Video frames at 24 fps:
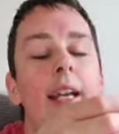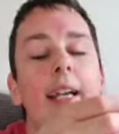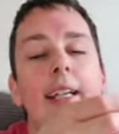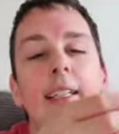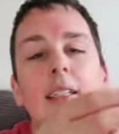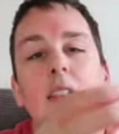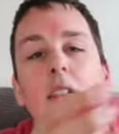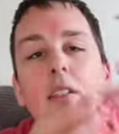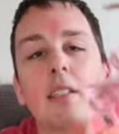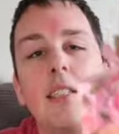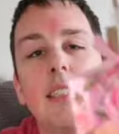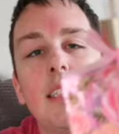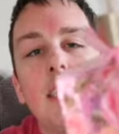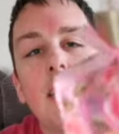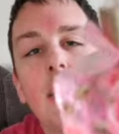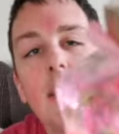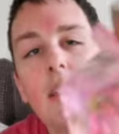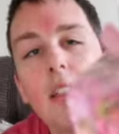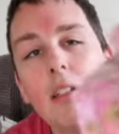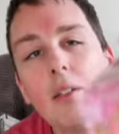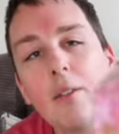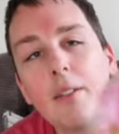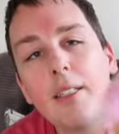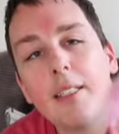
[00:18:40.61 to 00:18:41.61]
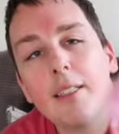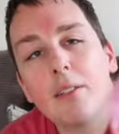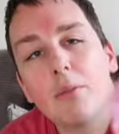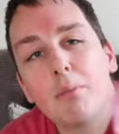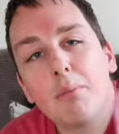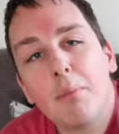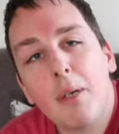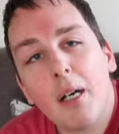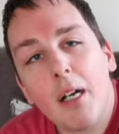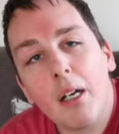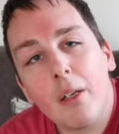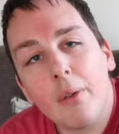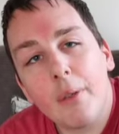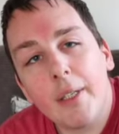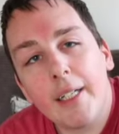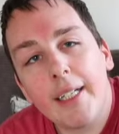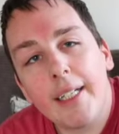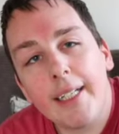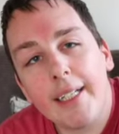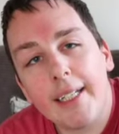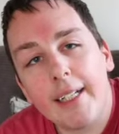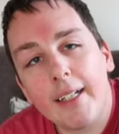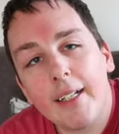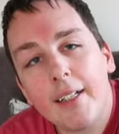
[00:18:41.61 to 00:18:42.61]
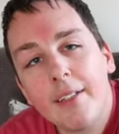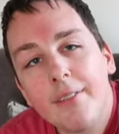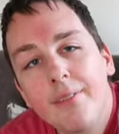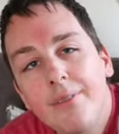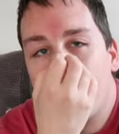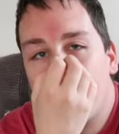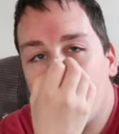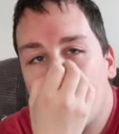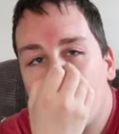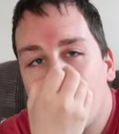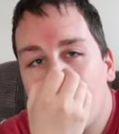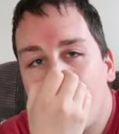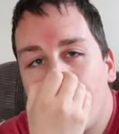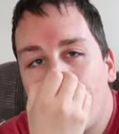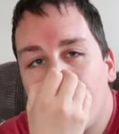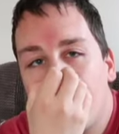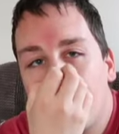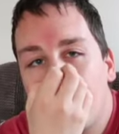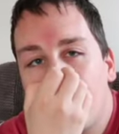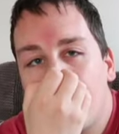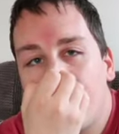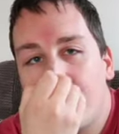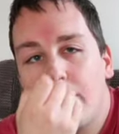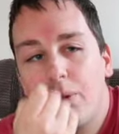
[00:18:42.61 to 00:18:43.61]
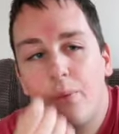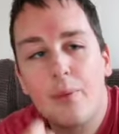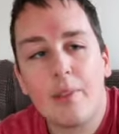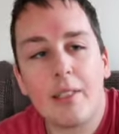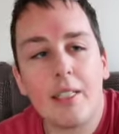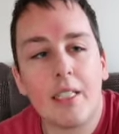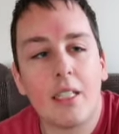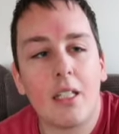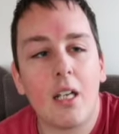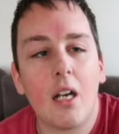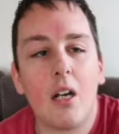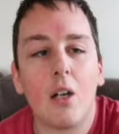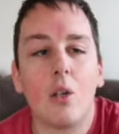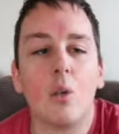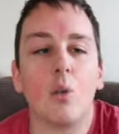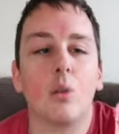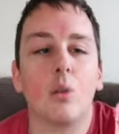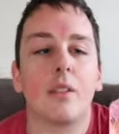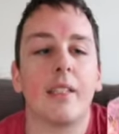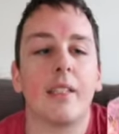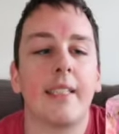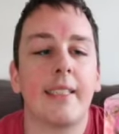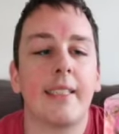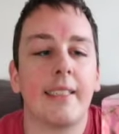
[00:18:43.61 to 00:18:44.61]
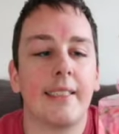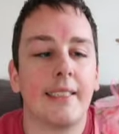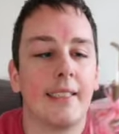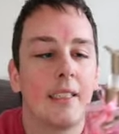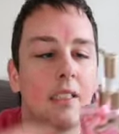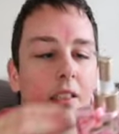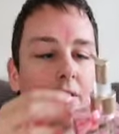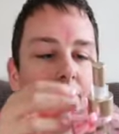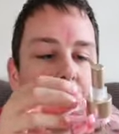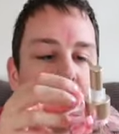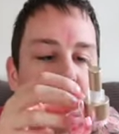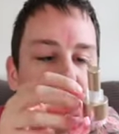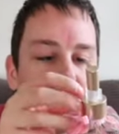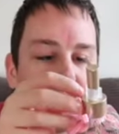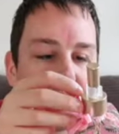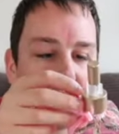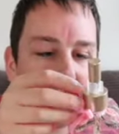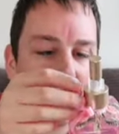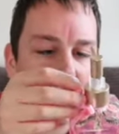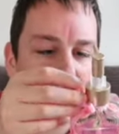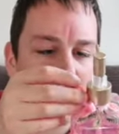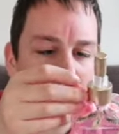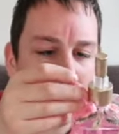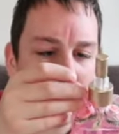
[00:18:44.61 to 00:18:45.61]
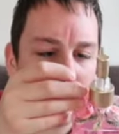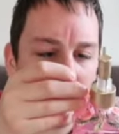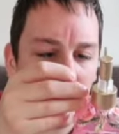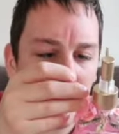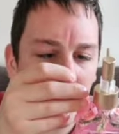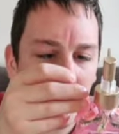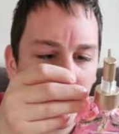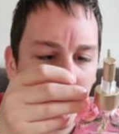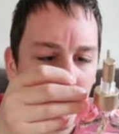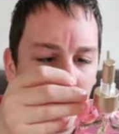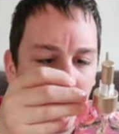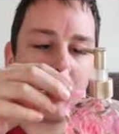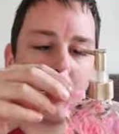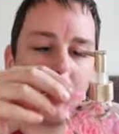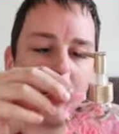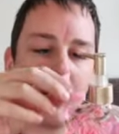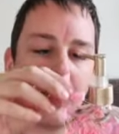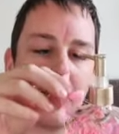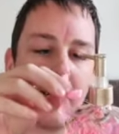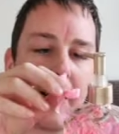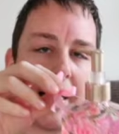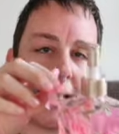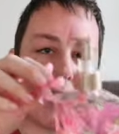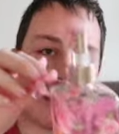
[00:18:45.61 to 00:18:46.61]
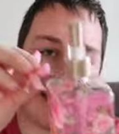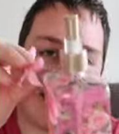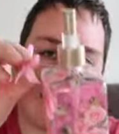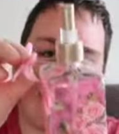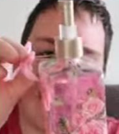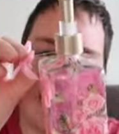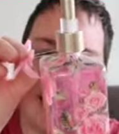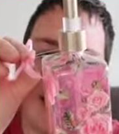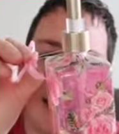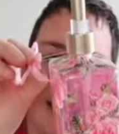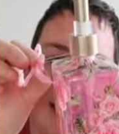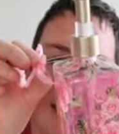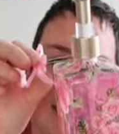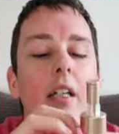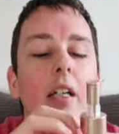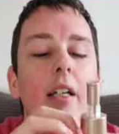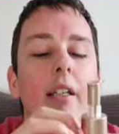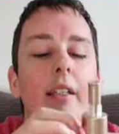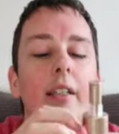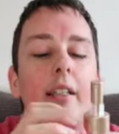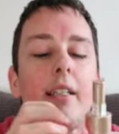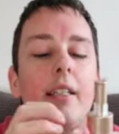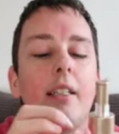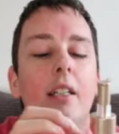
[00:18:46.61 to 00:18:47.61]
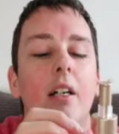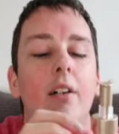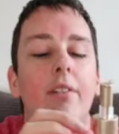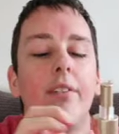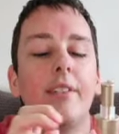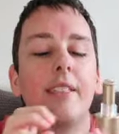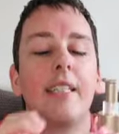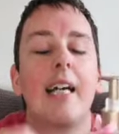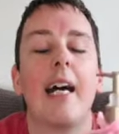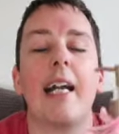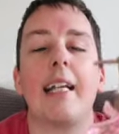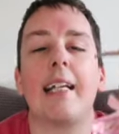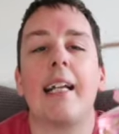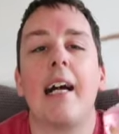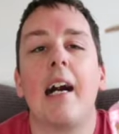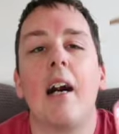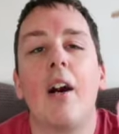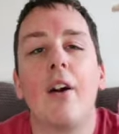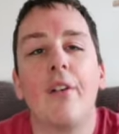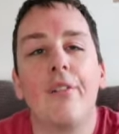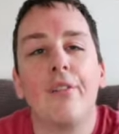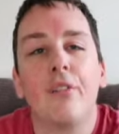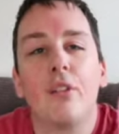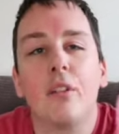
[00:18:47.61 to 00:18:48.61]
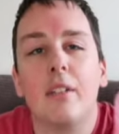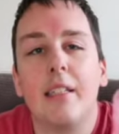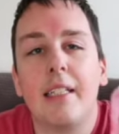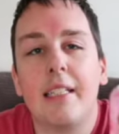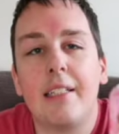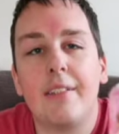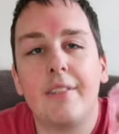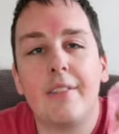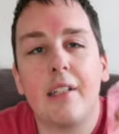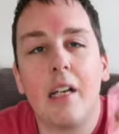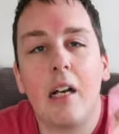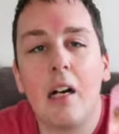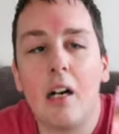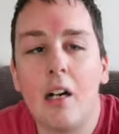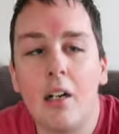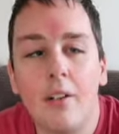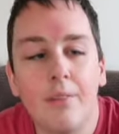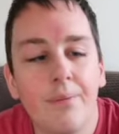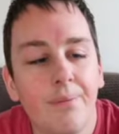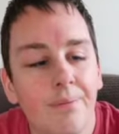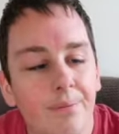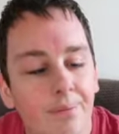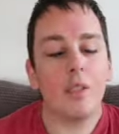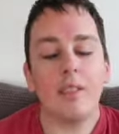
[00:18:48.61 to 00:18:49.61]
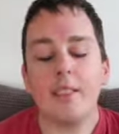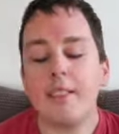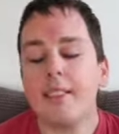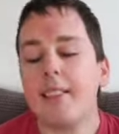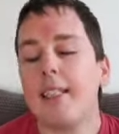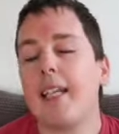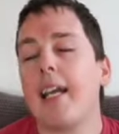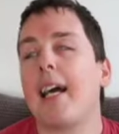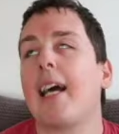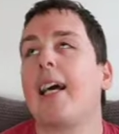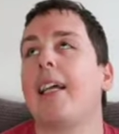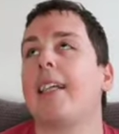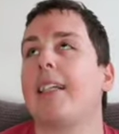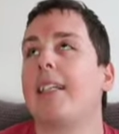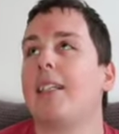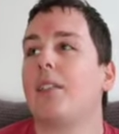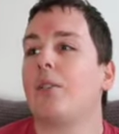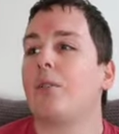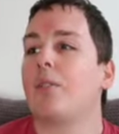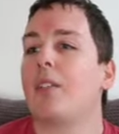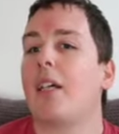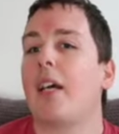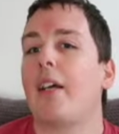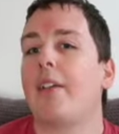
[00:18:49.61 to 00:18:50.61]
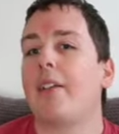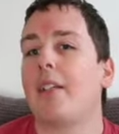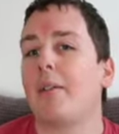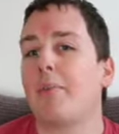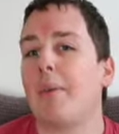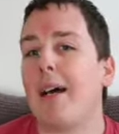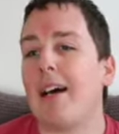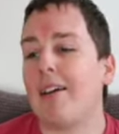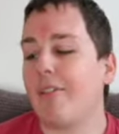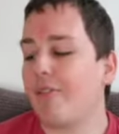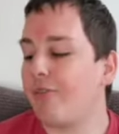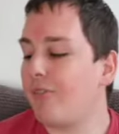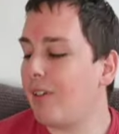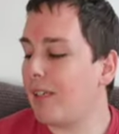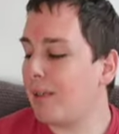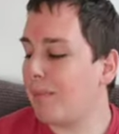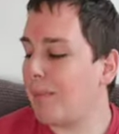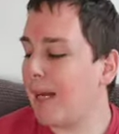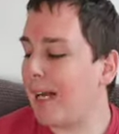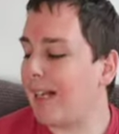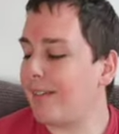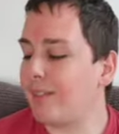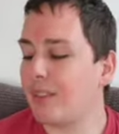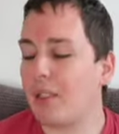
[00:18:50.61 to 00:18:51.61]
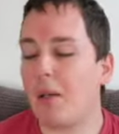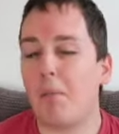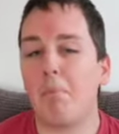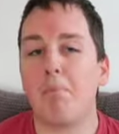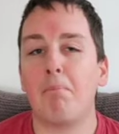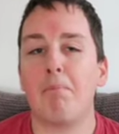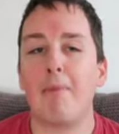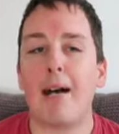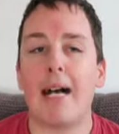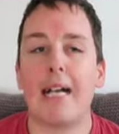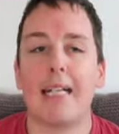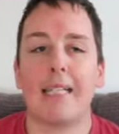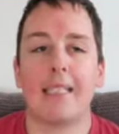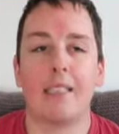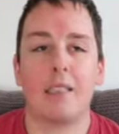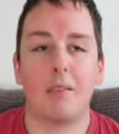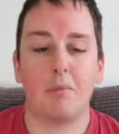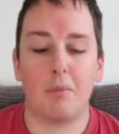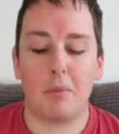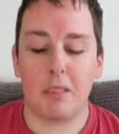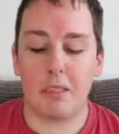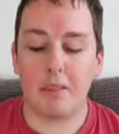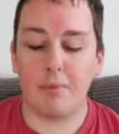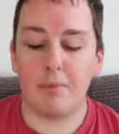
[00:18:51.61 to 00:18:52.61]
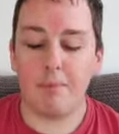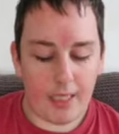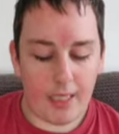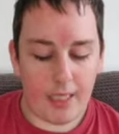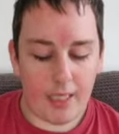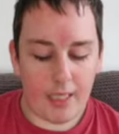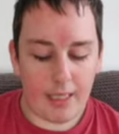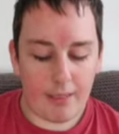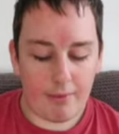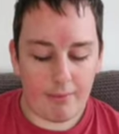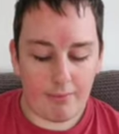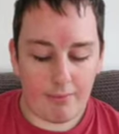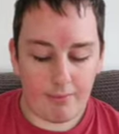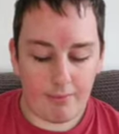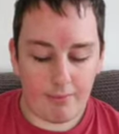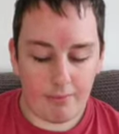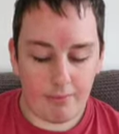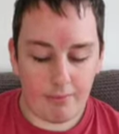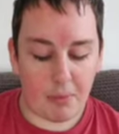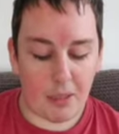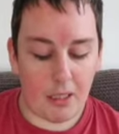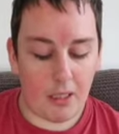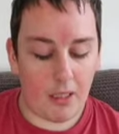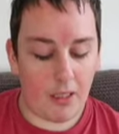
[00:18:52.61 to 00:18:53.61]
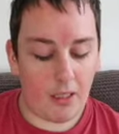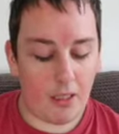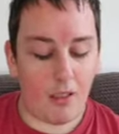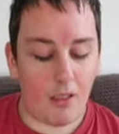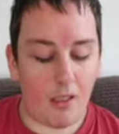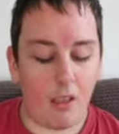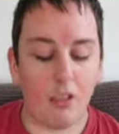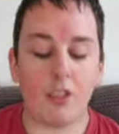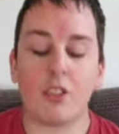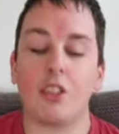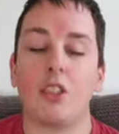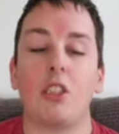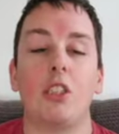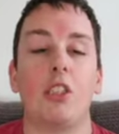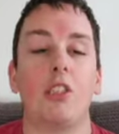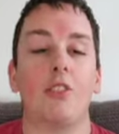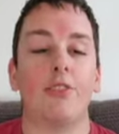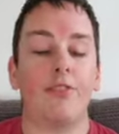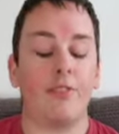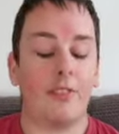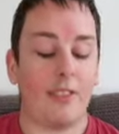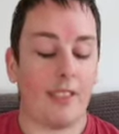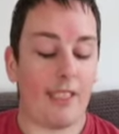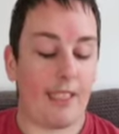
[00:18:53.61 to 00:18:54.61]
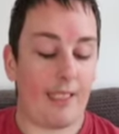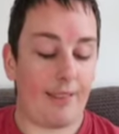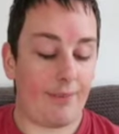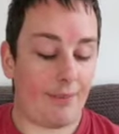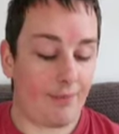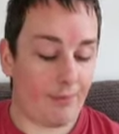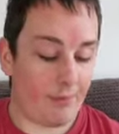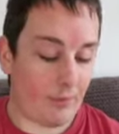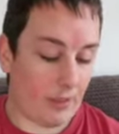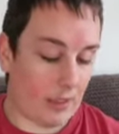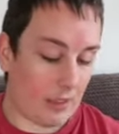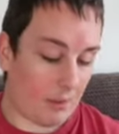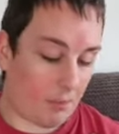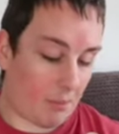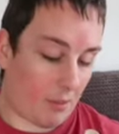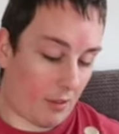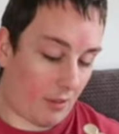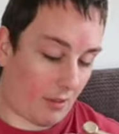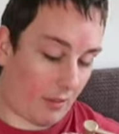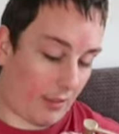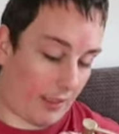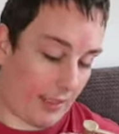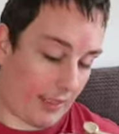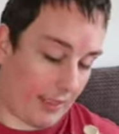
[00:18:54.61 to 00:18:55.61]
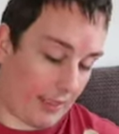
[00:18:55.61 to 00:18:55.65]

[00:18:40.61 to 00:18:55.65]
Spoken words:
It's got this cute little bow here, which goes lovely with the gold and is a lovely finishing touch. It's on elastic, so you can either take that off or leave it on. Once again, this was only about £3 maximum, but I just loved it. It's by